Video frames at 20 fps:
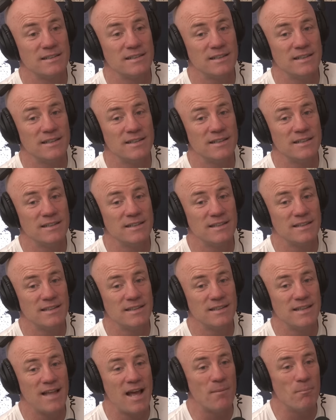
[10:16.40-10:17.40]
And
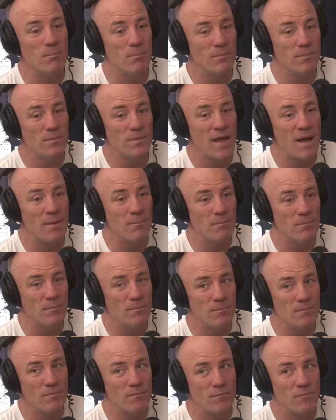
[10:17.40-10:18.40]
that, that
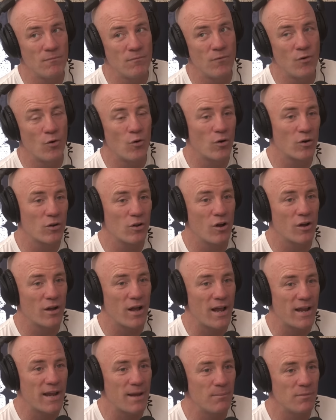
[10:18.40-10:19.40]
four
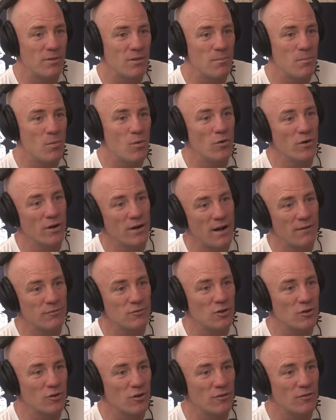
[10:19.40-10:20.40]
o'clock a.m. in the morning
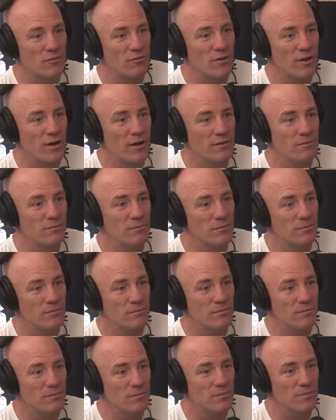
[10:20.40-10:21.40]
after I got on the phone,
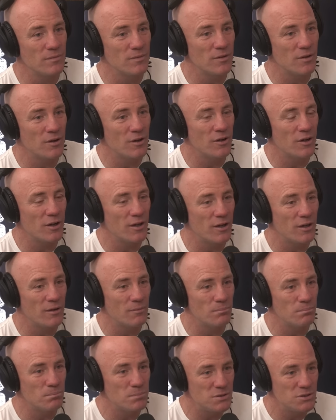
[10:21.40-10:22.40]
I,
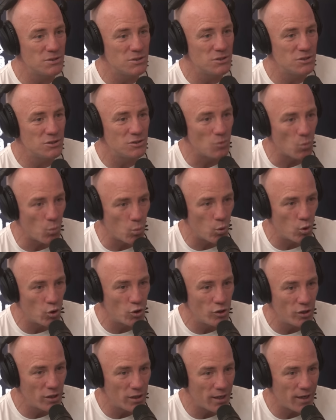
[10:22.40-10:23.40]

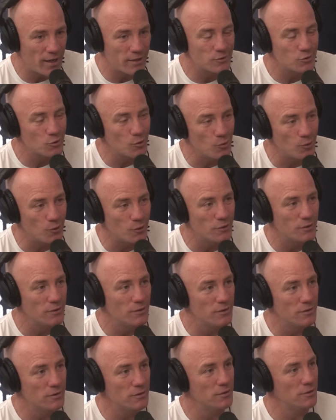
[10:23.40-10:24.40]
Wood escort.
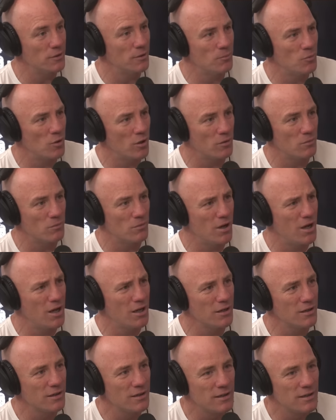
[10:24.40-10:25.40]
And I'm like, What?